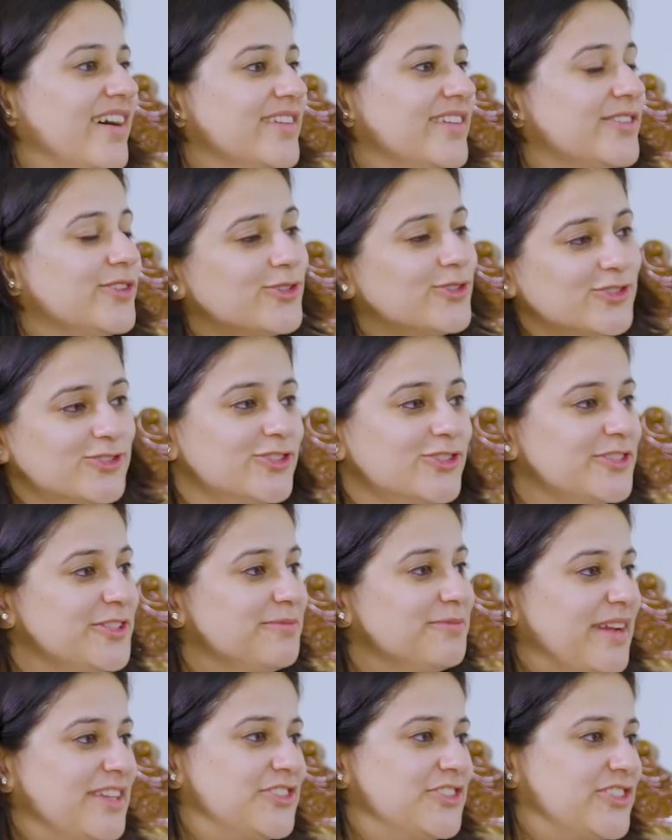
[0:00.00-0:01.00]
So Gurjot,
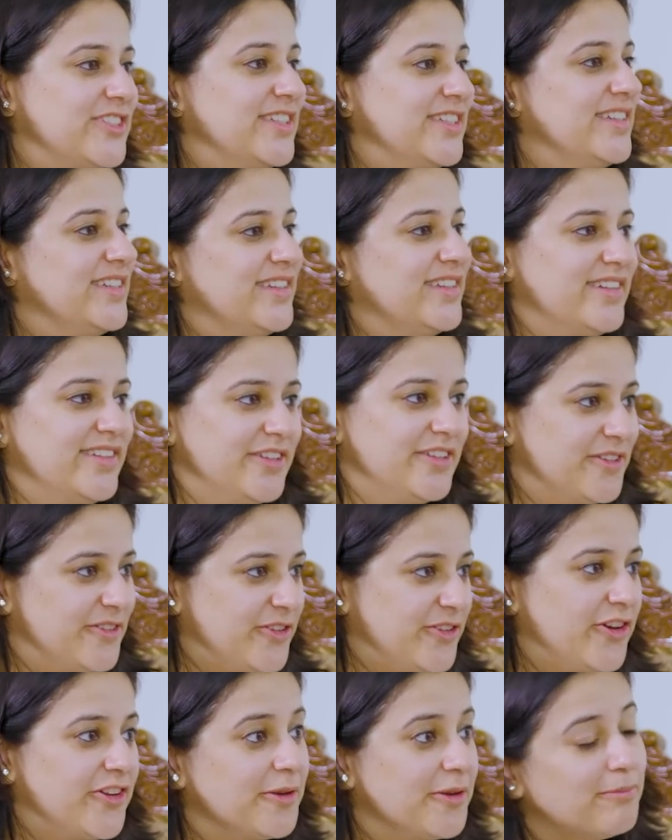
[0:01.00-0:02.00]
you mentioned,
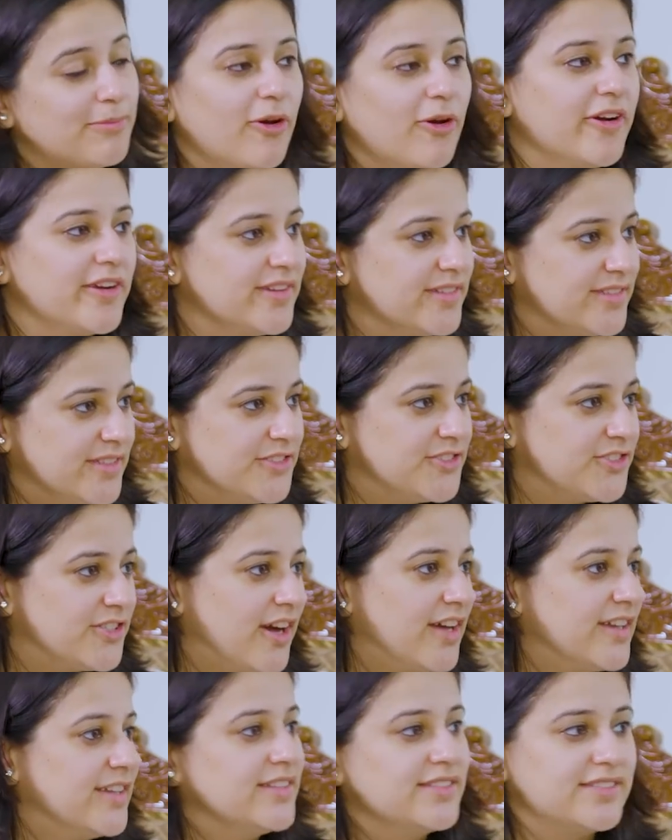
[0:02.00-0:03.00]
your employer's
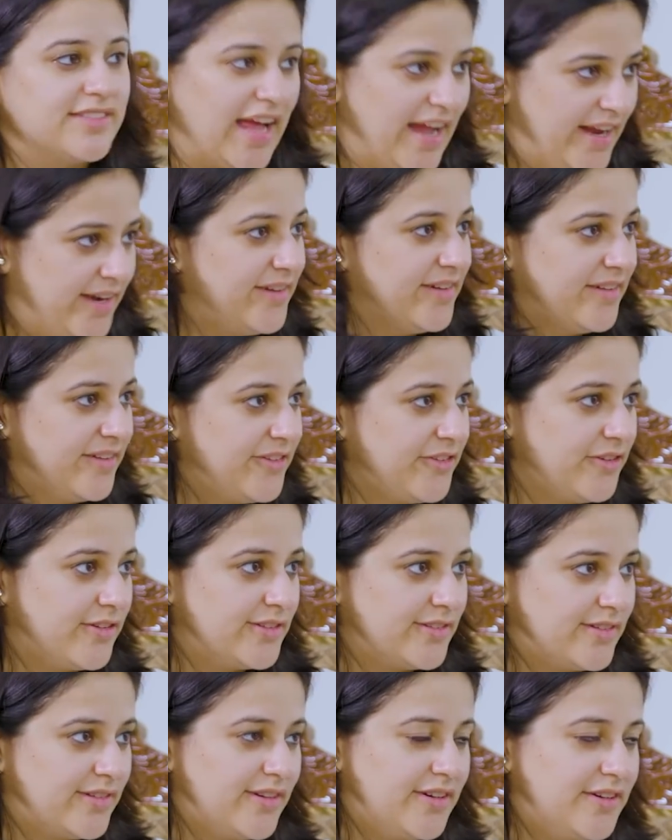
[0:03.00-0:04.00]
insurance and
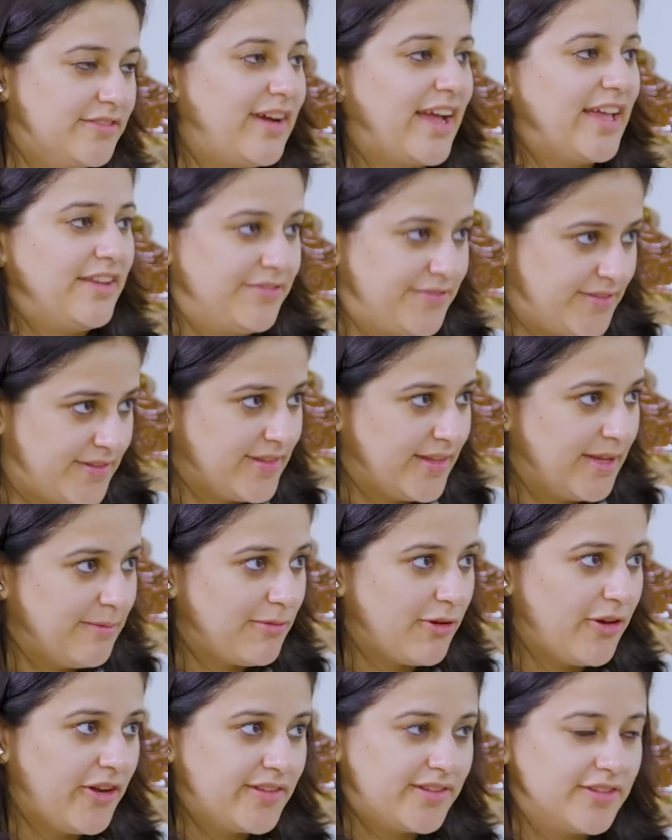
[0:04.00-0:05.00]
your wife's
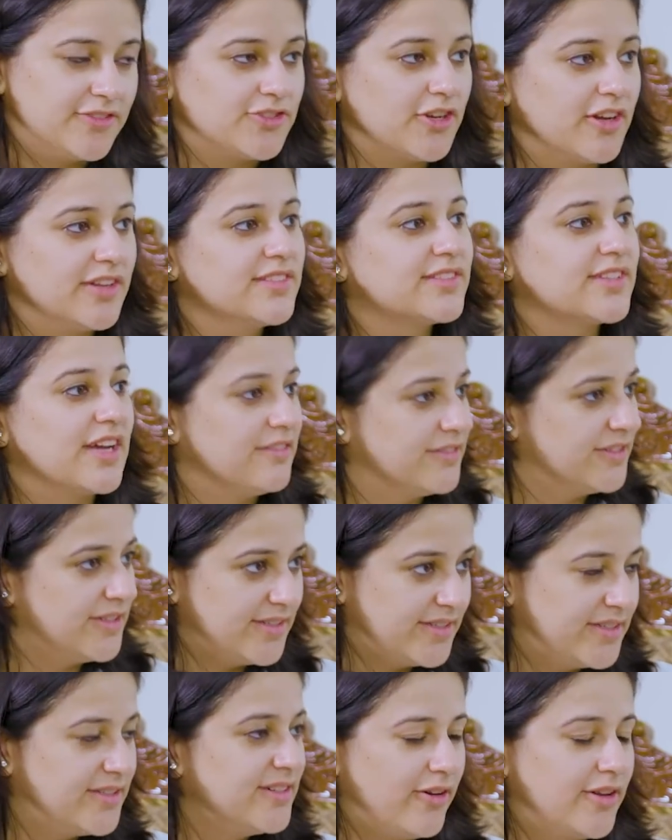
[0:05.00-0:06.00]
employer's insurance
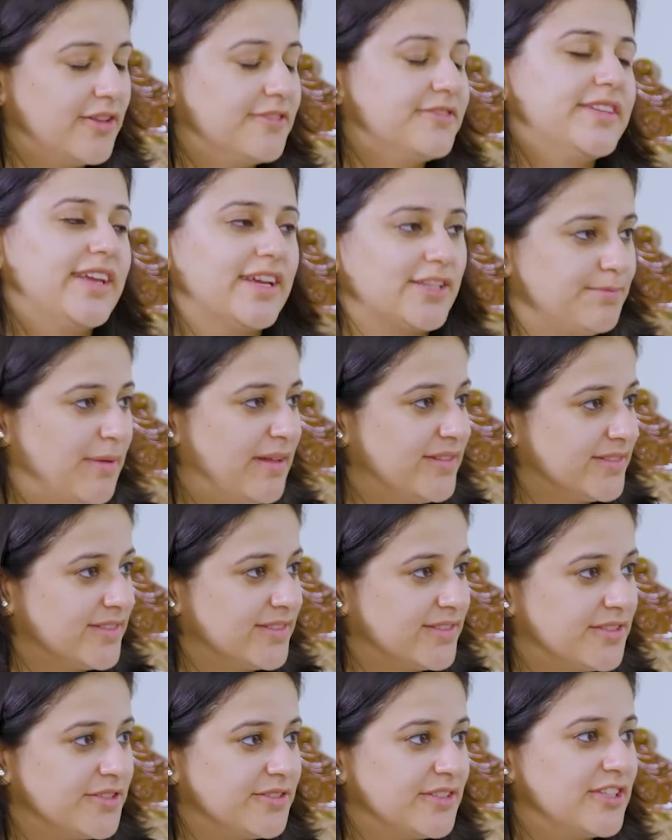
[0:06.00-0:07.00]
covered all of the
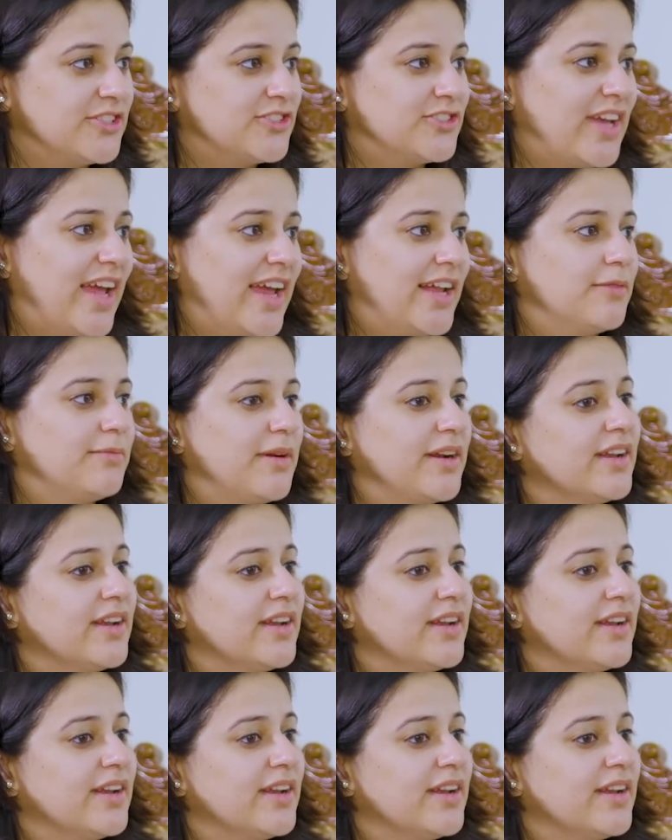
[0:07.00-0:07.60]
expenses during child.